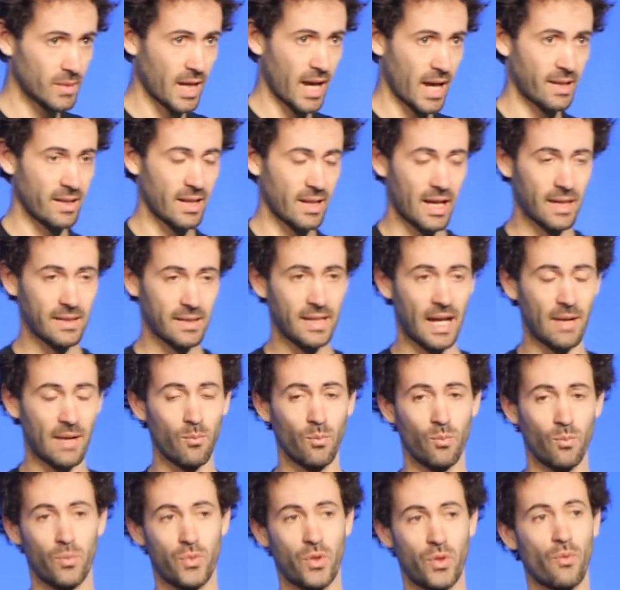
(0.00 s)
And
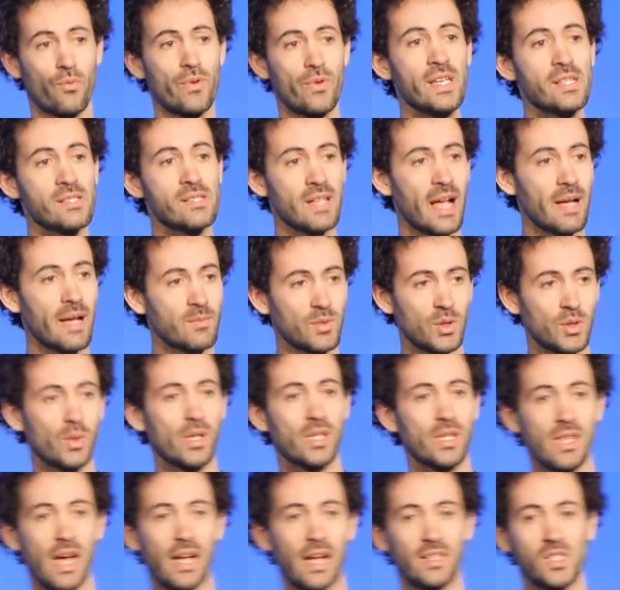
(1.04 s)
the reason I'm
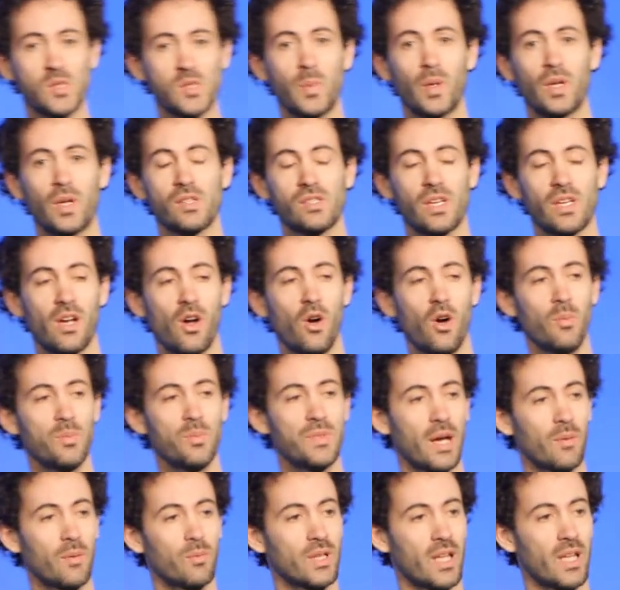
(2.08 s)
doing that is because I hope
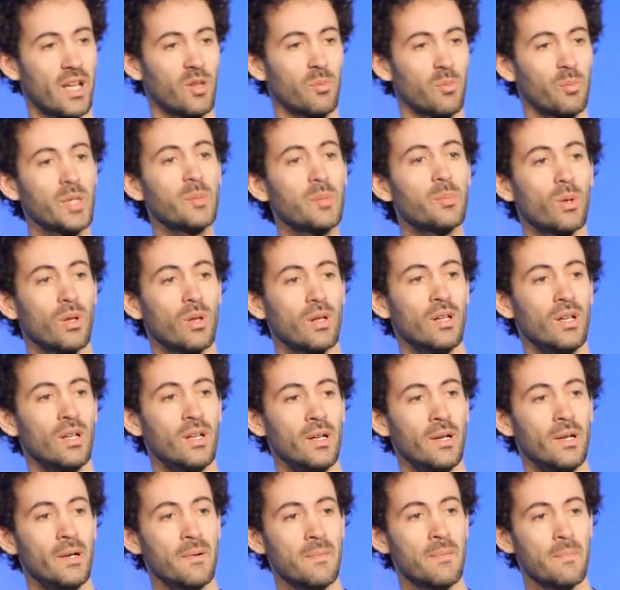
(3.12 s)
that will help people
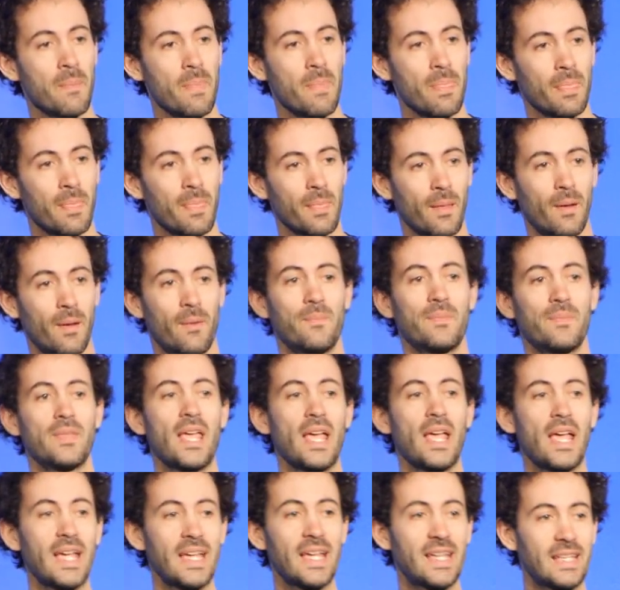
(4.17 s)
uh,
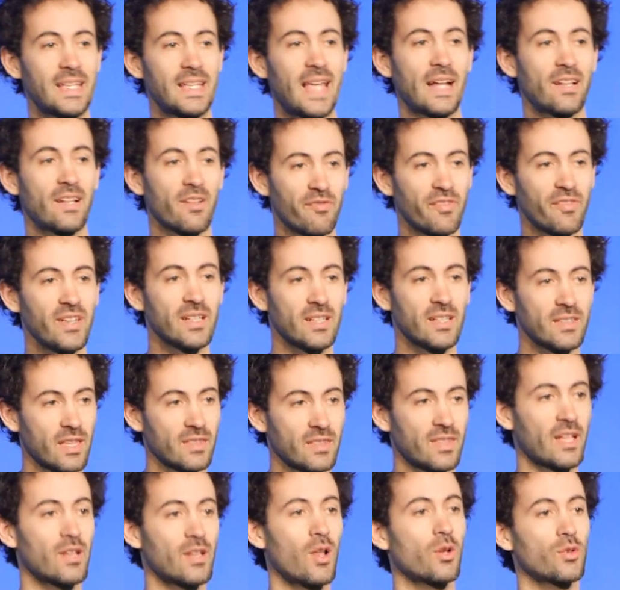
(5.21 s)
get a feeling
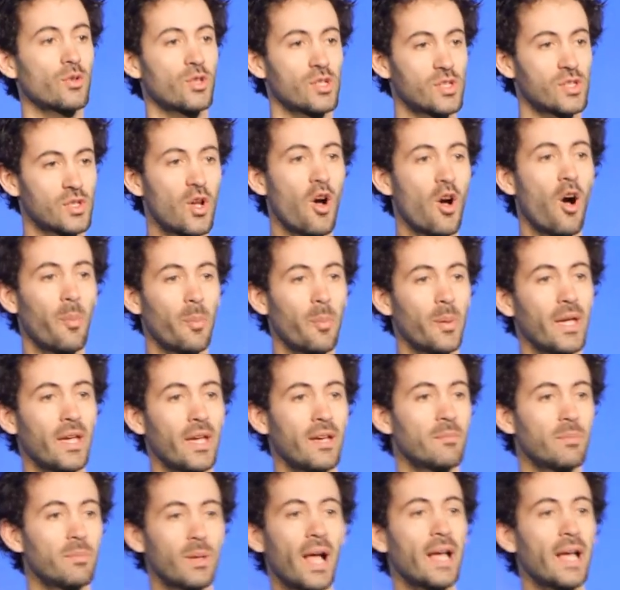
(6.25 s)
that they're not just
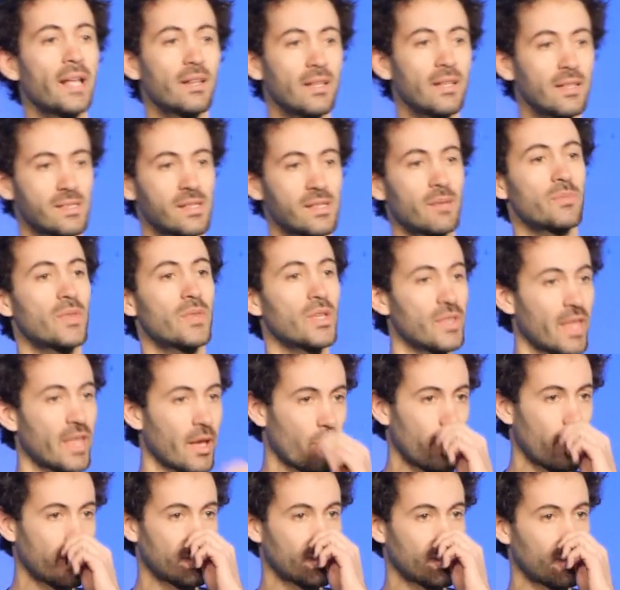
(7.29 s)
copying blindly something they
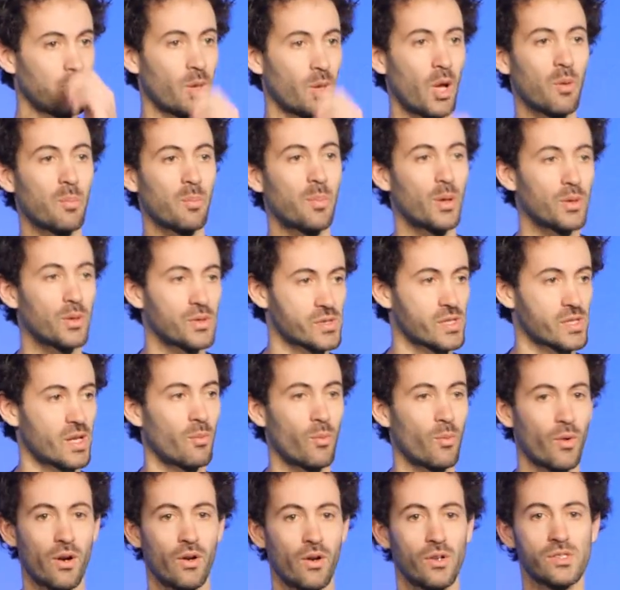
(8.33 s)
read in a blog post
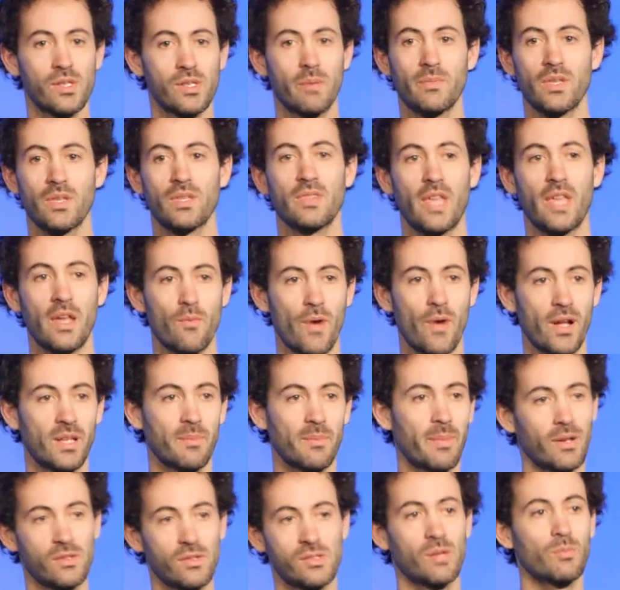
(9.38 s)
somewhere or something they read
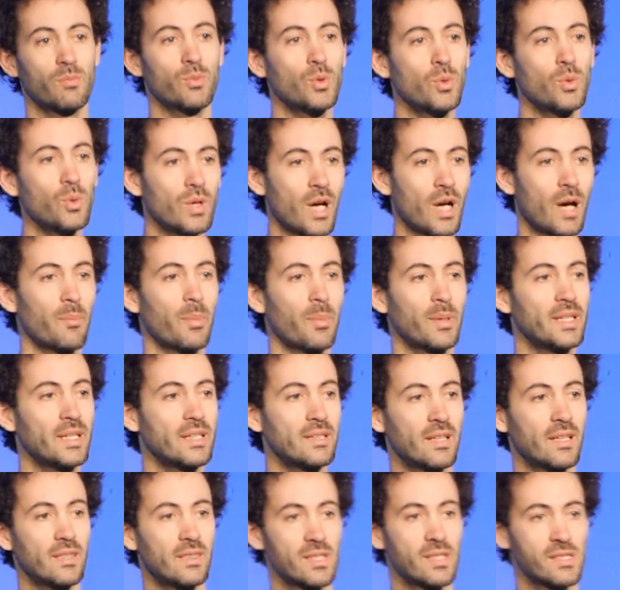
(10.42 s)
about some cool company
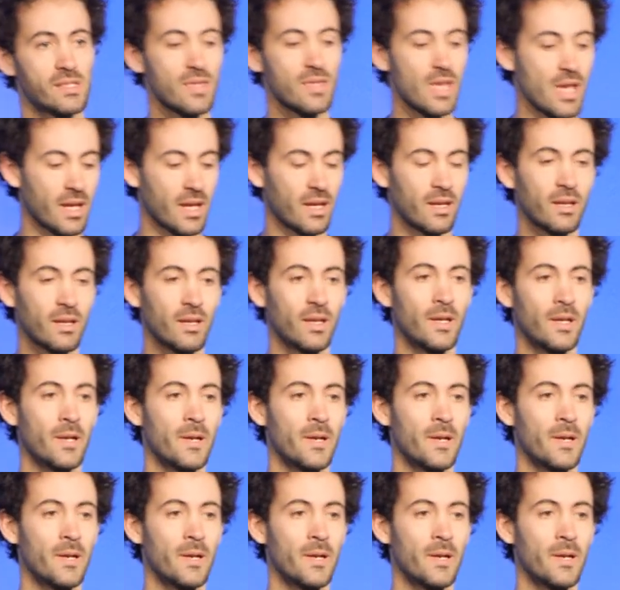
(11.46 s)
did this thing,